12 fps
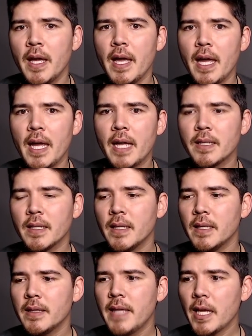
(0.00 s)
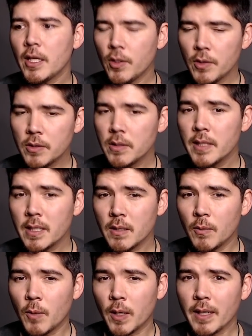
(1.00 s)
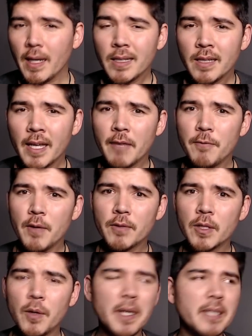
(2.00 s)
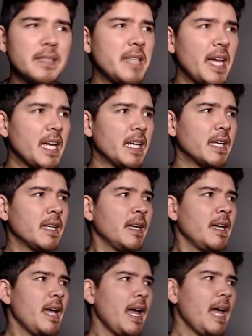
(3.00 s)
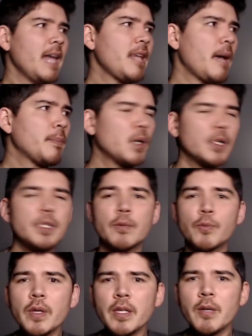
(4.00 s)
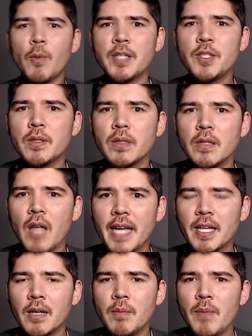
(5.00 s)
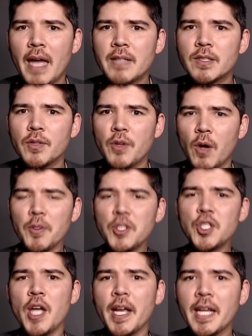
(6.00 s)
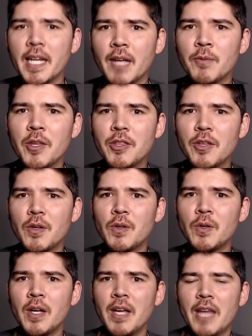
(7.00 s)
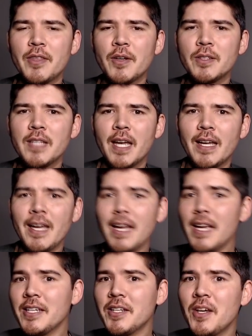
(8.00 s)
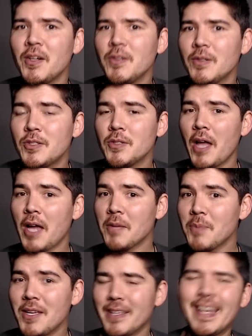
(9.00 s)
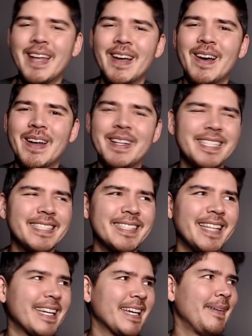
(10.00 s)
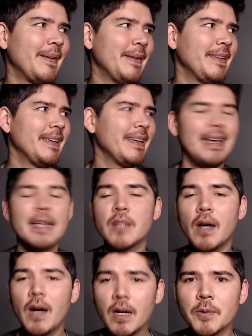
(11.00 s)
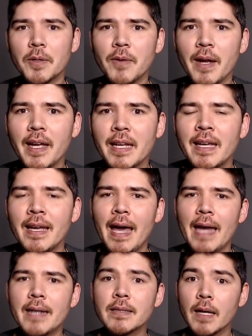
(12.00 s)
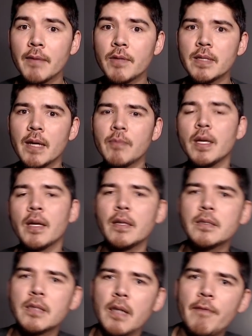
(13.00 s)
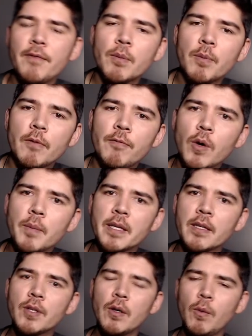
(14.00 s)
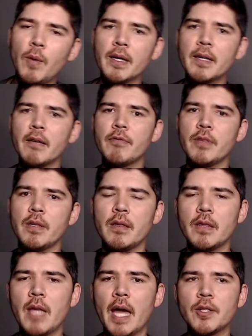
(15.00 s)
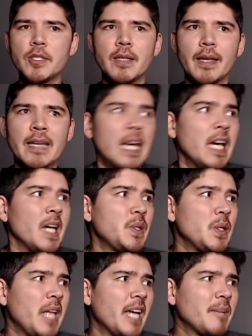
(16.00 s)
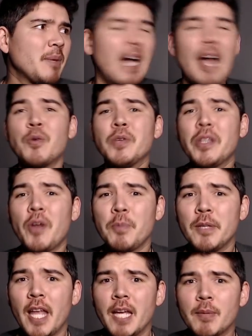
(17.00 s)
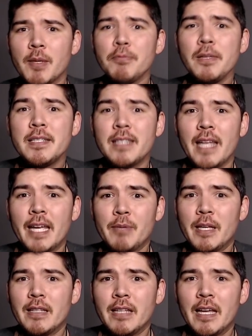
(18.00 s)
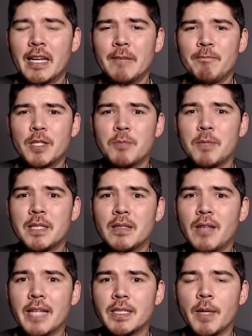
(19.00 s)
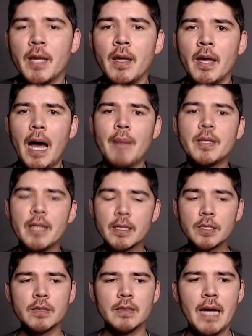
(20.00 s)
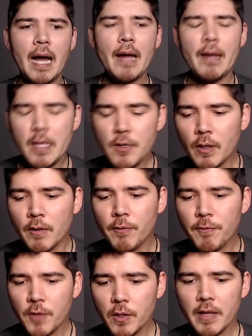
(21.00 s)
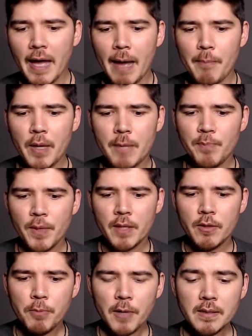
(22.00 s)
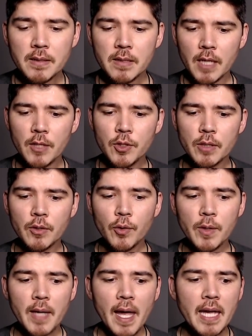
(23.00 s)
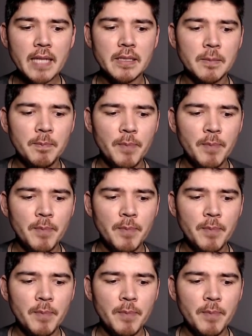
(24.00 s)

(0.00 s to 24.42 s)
and that usually doesn't work. Kind of like if you ever go on a date and that person really wants you to like them and so they're always checking in with you and they're saying hey you know do you like me you know it's just like it's awkward, right? And it's kind of the same thing as if you're performing, you don't want to give the, the energy like, do you like me? I really hope you like me. Please like me. Like, this means a lot to me. I mean, that's, I, you can feel that, but the presence that you should create